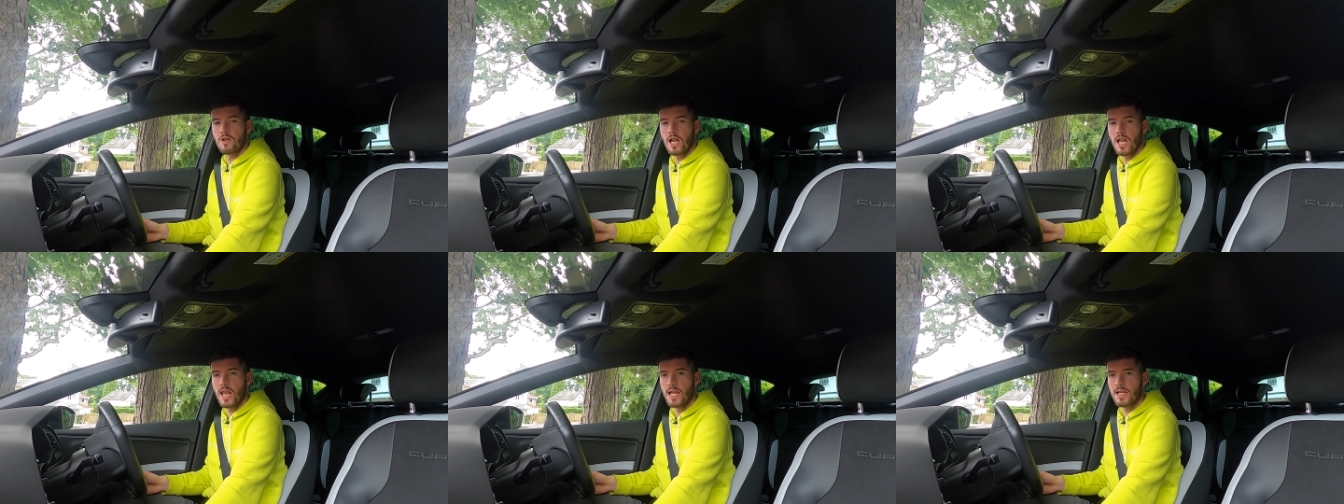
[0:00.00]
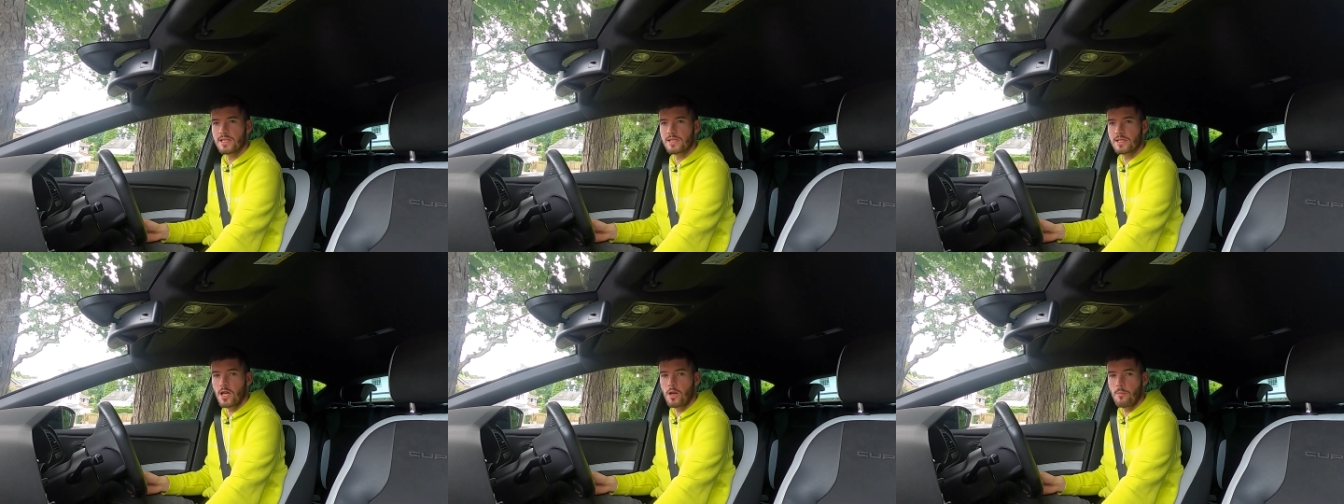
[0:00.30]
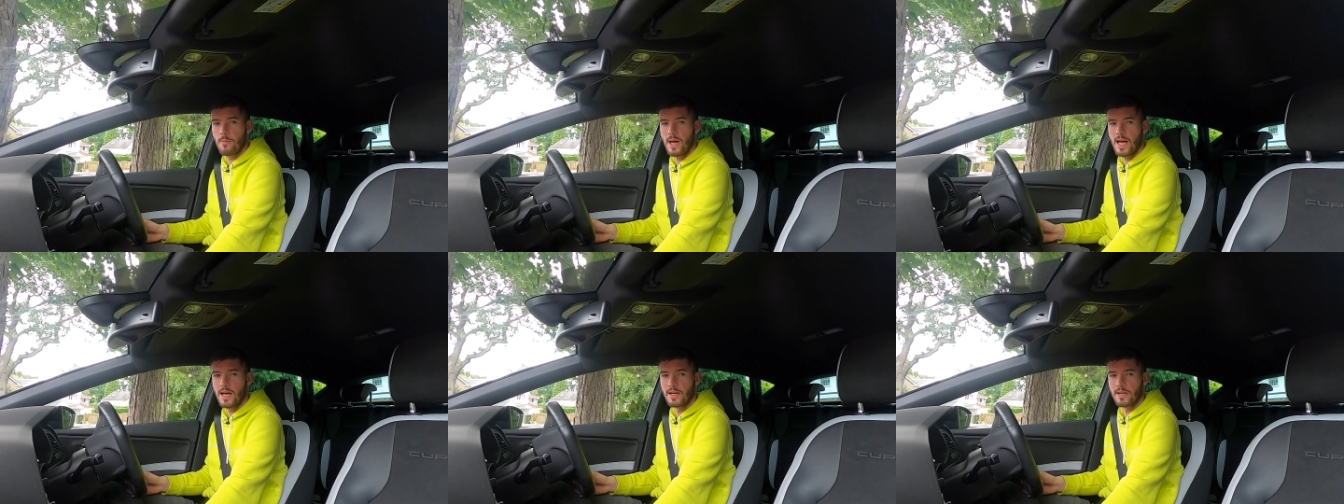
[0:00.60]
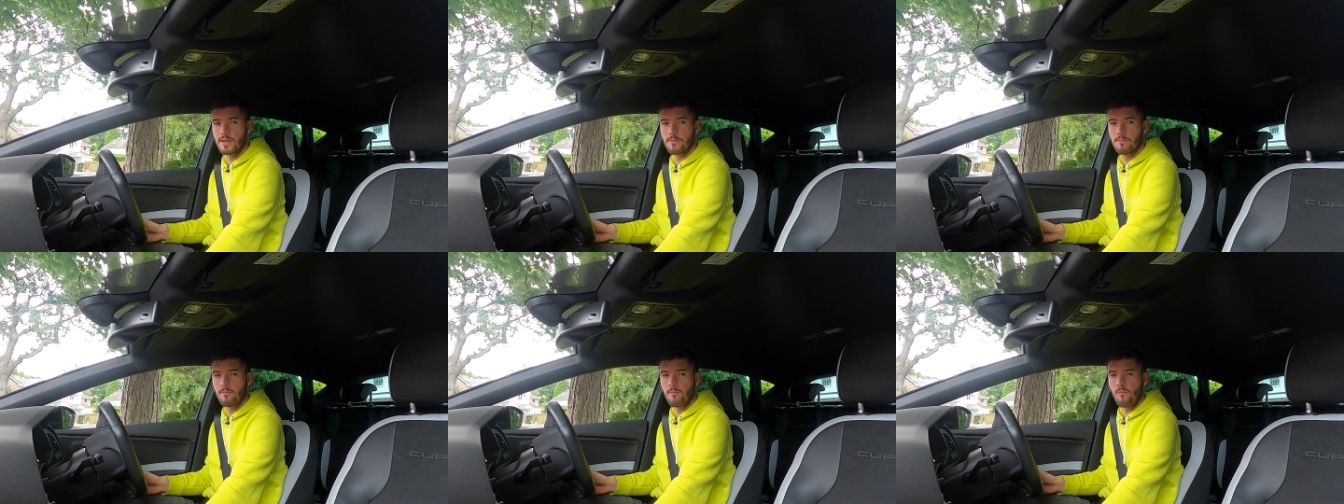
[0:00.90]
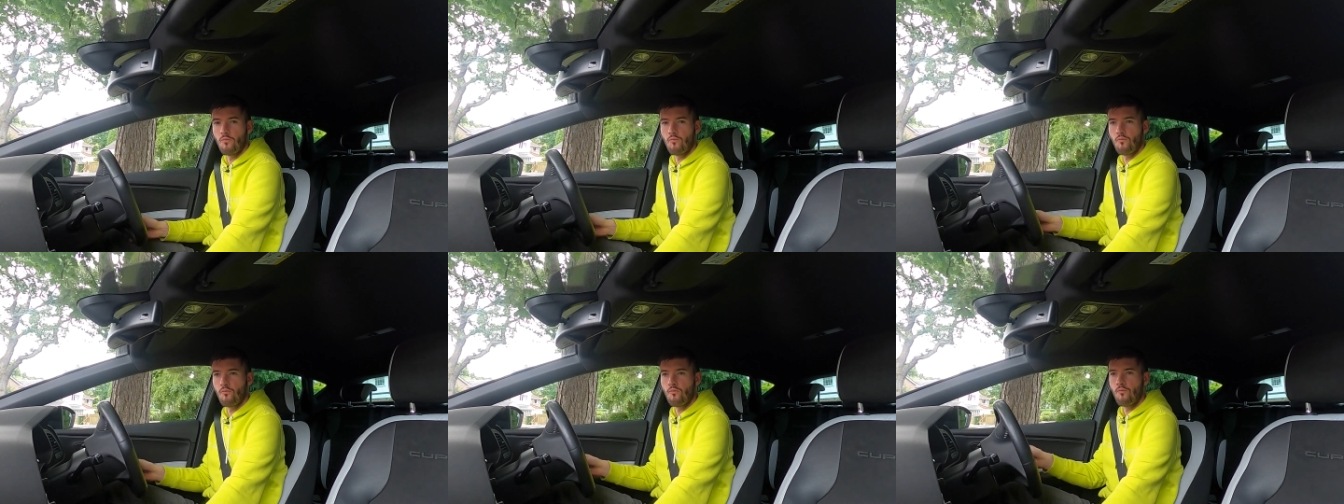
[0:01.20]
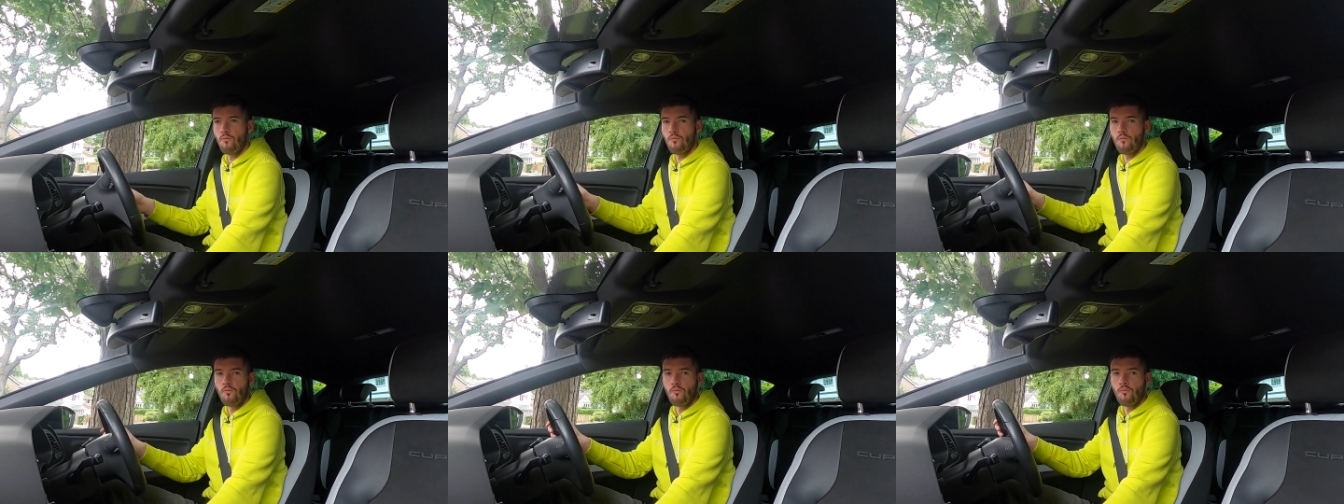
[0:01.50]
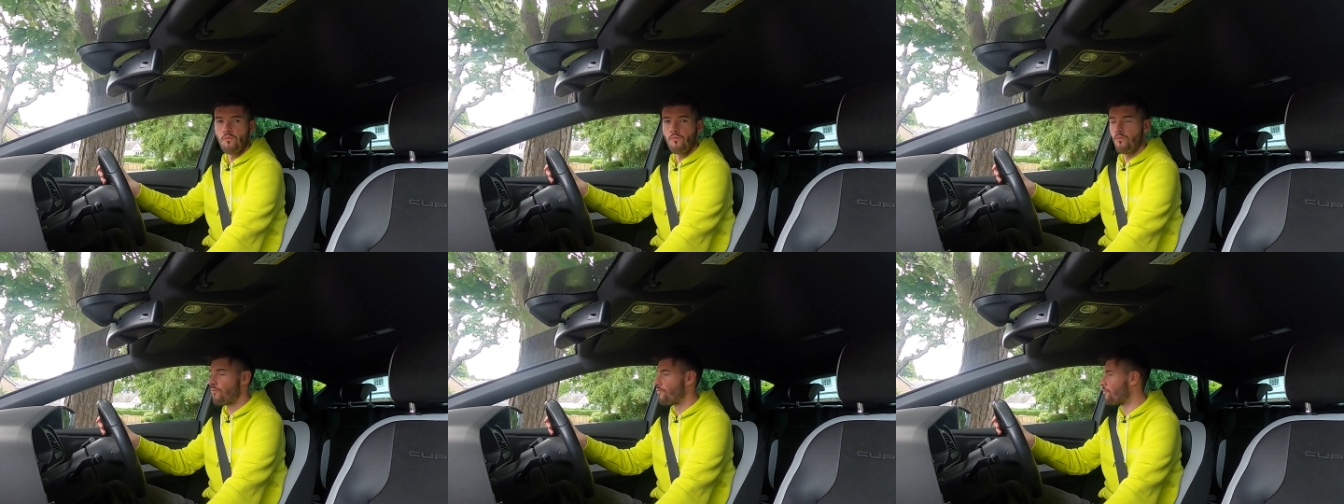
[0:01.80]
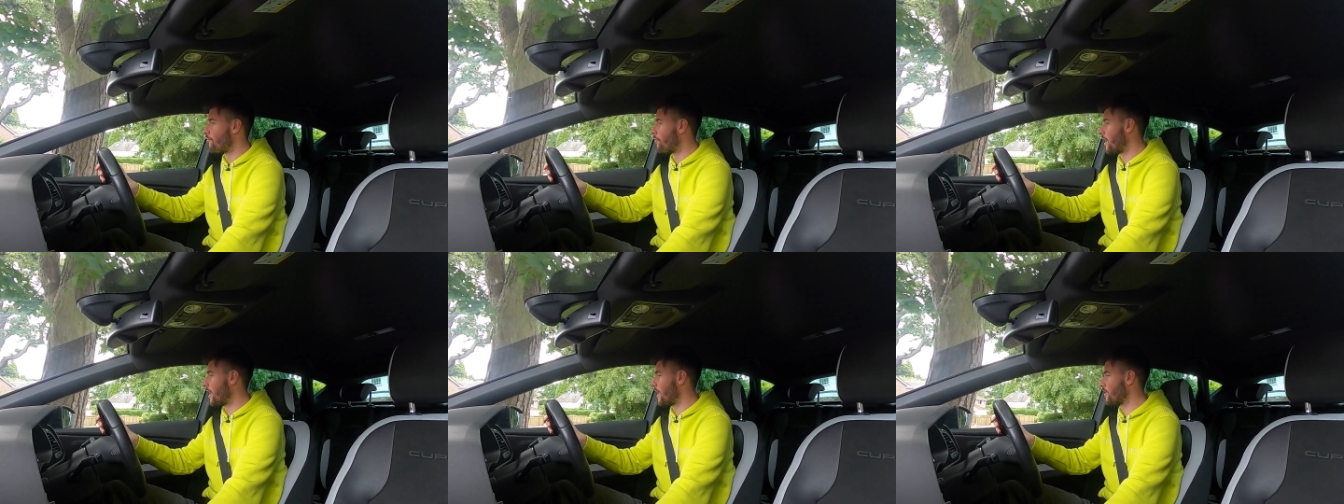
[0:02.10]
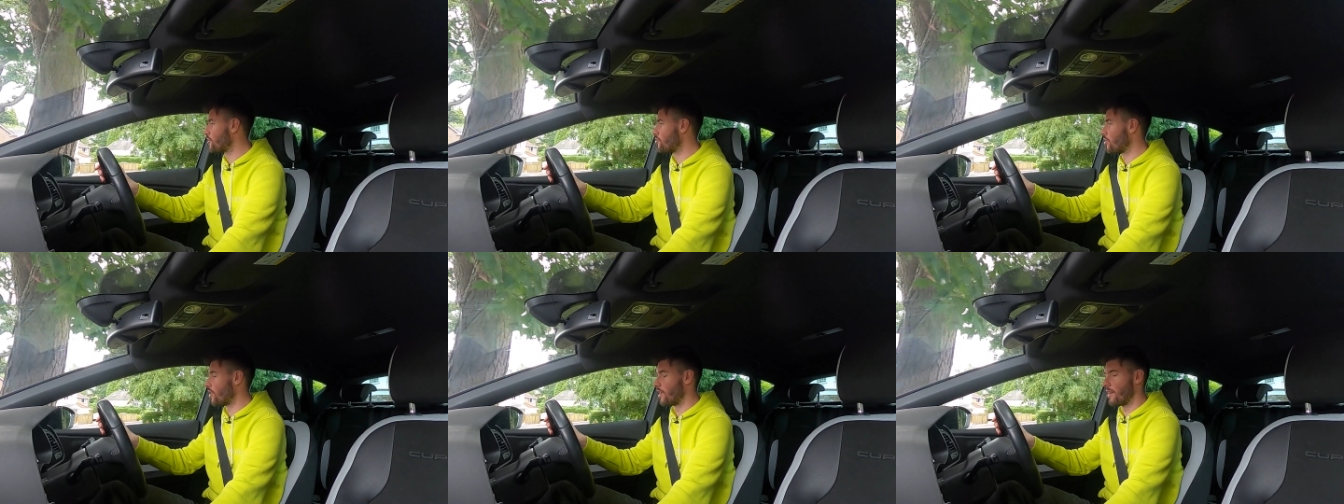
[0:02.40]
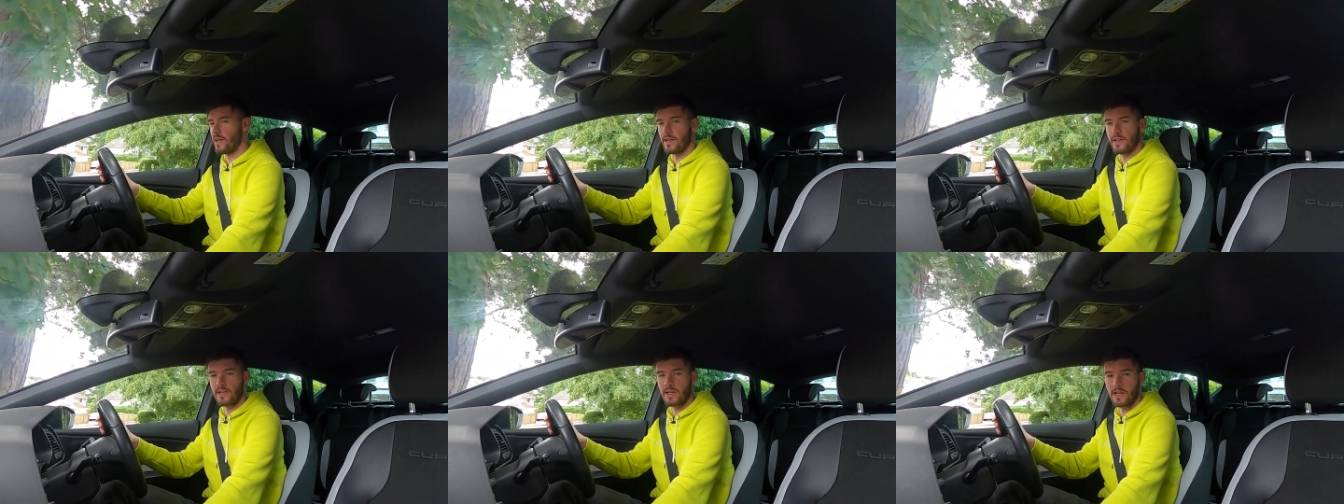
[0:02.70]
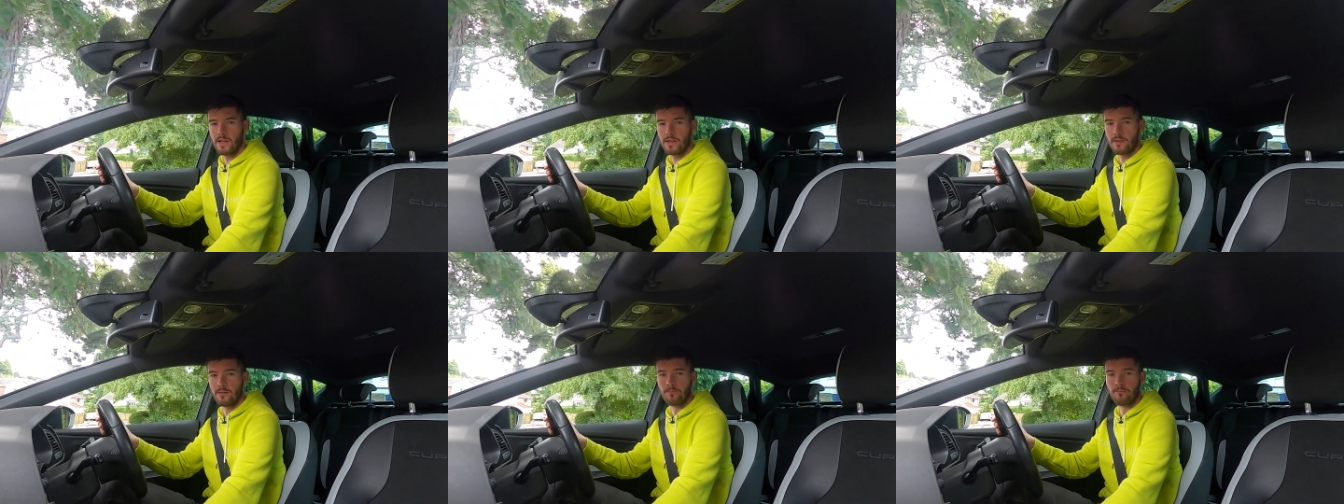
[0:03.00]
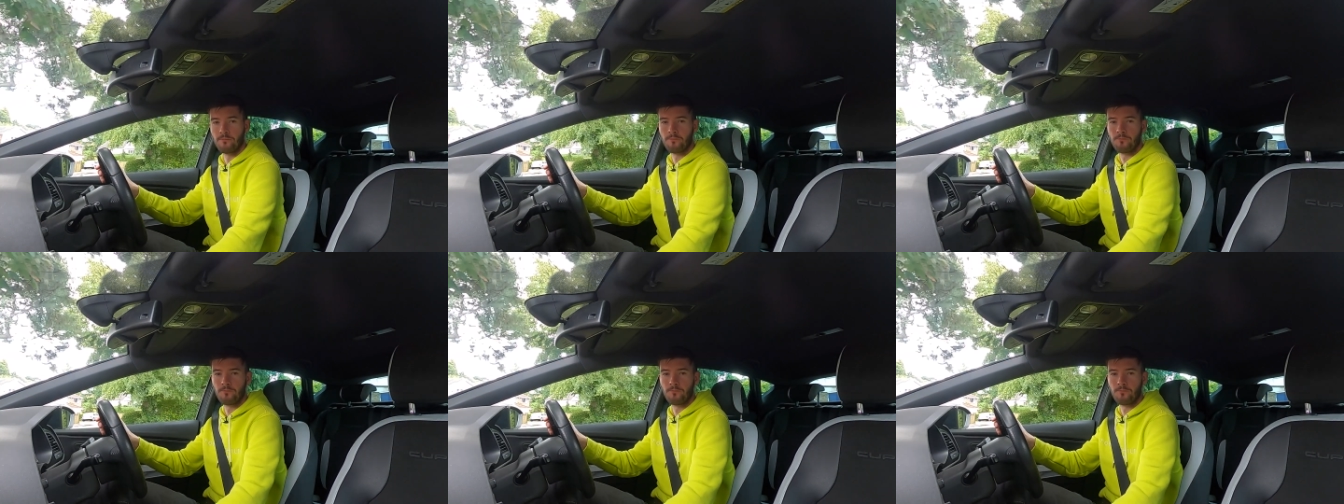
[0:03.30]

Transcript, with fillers: Let's go back and try that again.